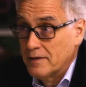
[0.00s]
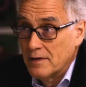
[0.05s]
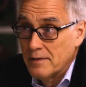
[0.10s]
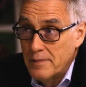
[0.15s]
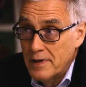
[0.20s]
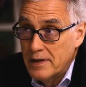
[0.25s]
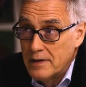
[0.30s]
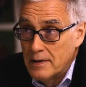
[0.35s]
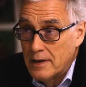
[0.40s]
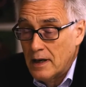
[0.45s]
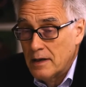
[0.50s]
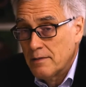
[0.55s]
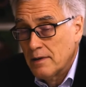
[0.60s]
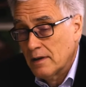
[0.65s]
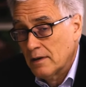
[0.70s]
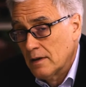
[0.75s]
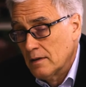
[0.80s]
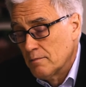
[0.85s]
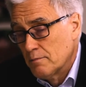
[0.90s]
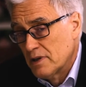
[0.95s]
And indeed, I
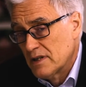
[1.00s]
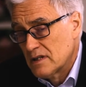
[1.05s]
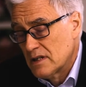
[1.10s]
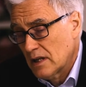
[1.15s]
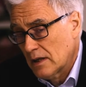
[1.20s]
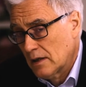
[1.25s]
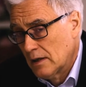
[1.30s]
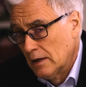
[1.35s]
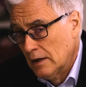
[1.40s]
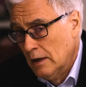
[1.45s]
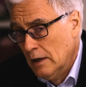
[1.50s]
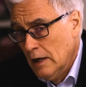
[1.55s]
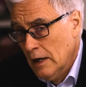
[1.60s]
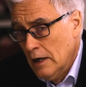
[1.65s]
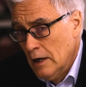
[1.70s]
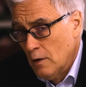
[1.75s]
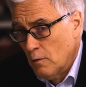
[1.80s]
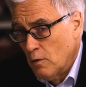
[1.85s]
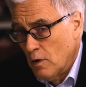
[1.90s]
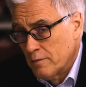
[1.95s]
think in particular,
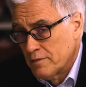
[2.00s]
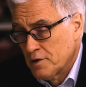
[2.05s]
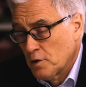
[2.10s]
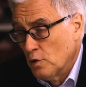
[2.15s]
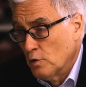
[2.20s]
what's